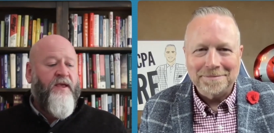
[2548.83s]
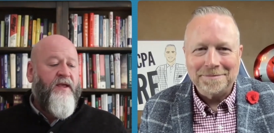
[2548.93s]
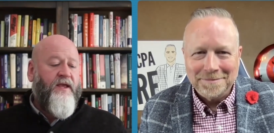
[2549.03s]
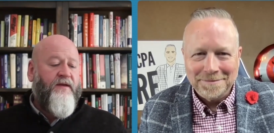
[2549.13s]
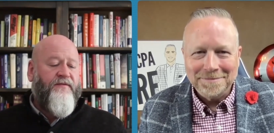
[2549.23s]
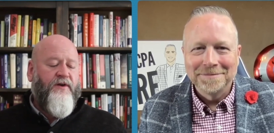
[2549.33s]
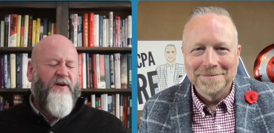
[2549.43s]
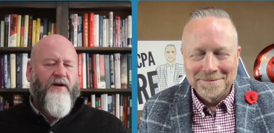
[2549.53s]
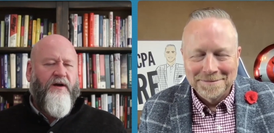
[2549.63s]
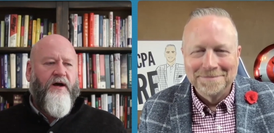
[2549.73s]
Speaker 1: If
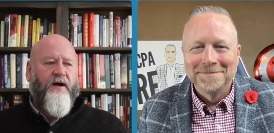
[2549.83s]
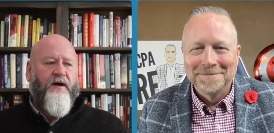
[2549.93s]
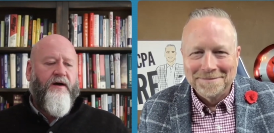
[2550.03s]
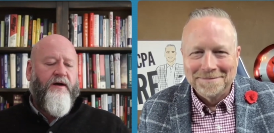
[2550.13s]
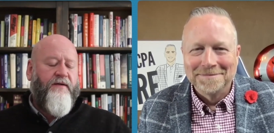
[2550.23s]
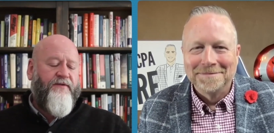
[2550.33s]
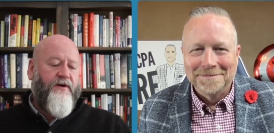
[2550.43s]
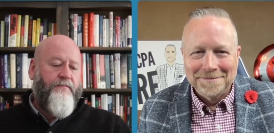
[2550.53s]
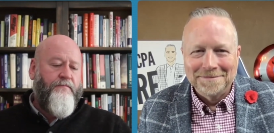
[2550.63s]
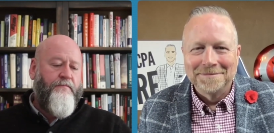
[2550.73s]
you're uh, if you're
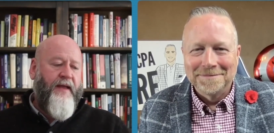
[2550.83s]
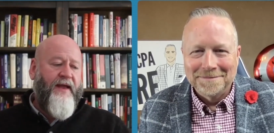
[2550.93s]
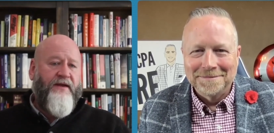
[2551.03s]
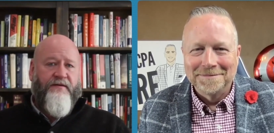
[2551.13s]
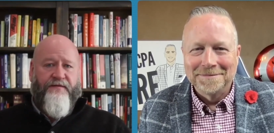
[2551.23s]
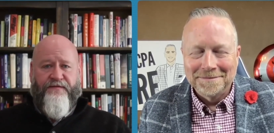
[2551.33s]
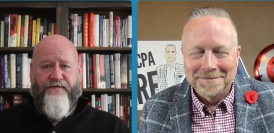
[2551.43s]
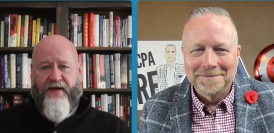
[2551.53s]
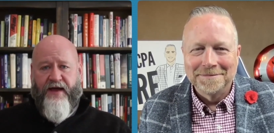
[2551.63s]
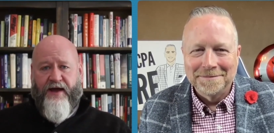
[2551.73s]
a
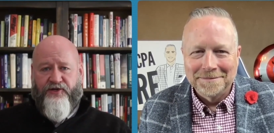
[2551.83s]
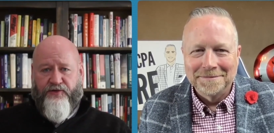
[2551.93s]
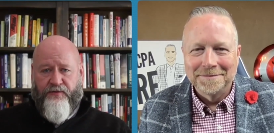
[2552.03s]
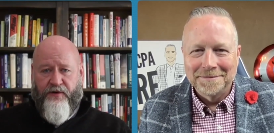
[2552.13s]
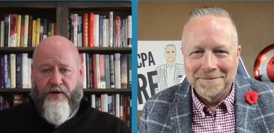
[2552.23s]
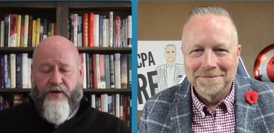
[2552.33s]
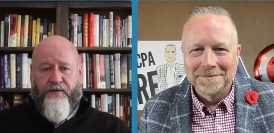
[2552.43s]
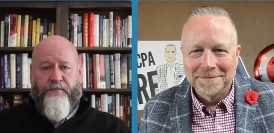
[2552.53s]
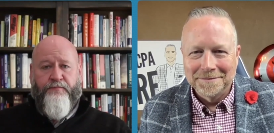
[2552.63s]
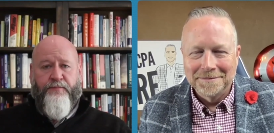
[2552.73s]
manufacturer
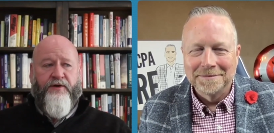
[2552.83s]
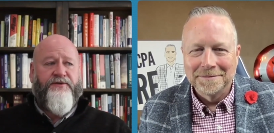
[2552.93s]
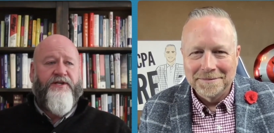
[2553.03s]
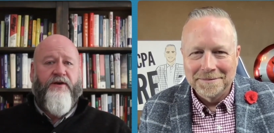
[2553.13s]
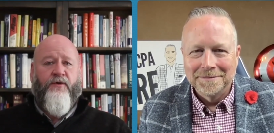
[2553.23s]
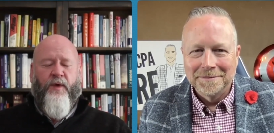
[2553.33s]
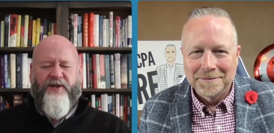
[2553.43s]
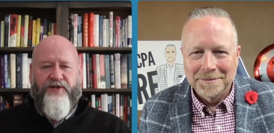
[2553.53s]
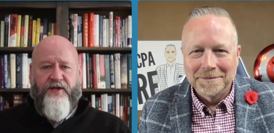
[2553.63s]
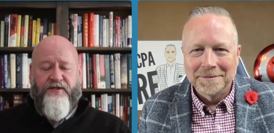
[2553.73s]
producing
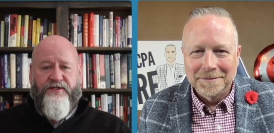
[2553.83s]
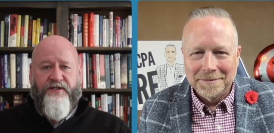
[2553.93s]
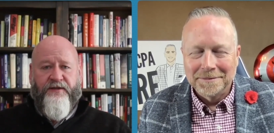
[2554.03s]
widgets